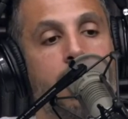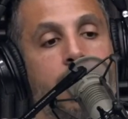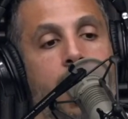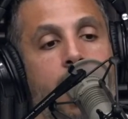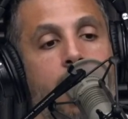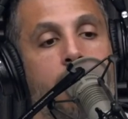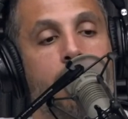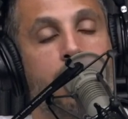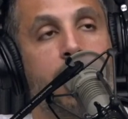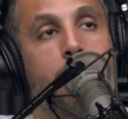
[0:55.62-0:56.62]

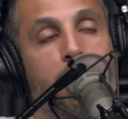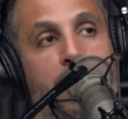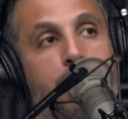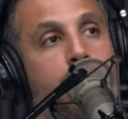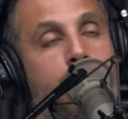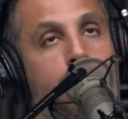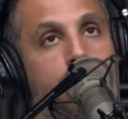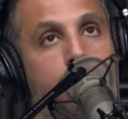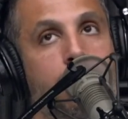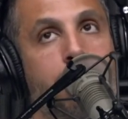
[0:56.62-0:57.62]
There's a couple things you could
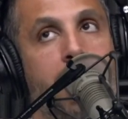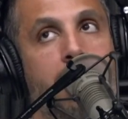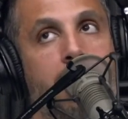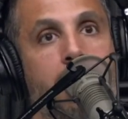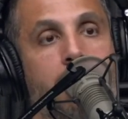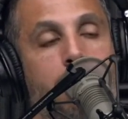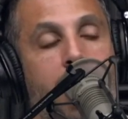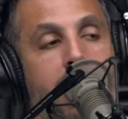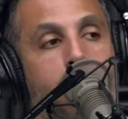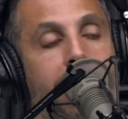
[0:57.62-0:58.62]
do to make
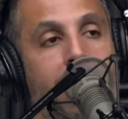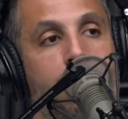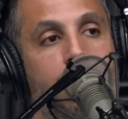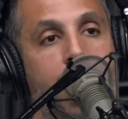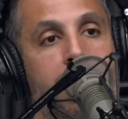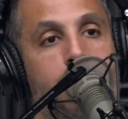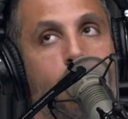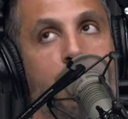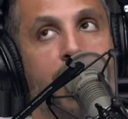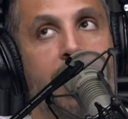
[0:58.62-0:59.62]
body weight exercises
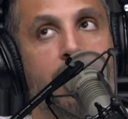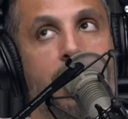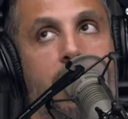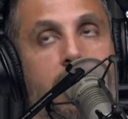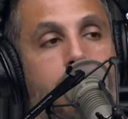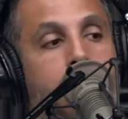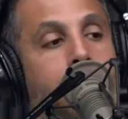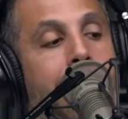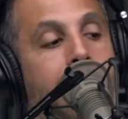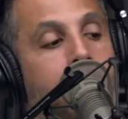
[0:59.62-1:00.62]
more challenging, because
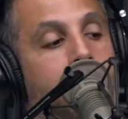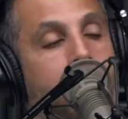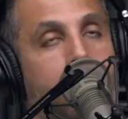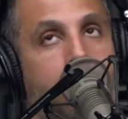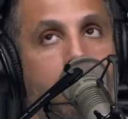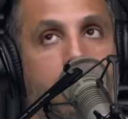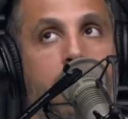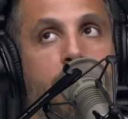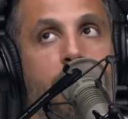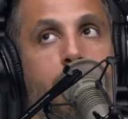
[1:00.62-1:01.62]
the
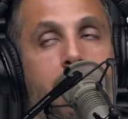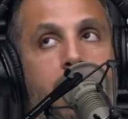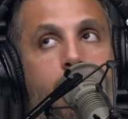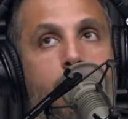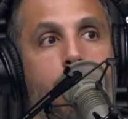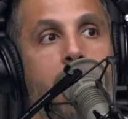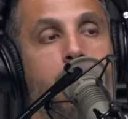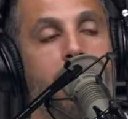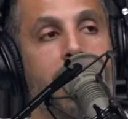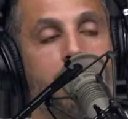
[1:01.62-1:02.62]
thing for me with
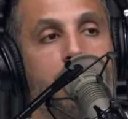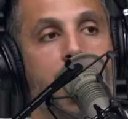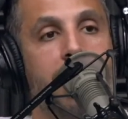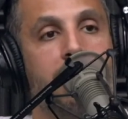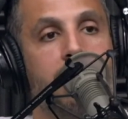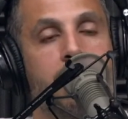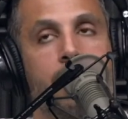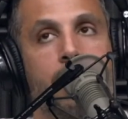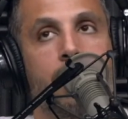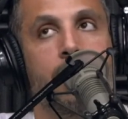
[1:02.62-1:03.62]
body weight exercises,
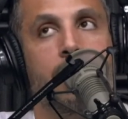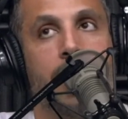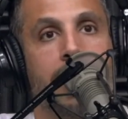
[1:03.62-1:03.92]
like a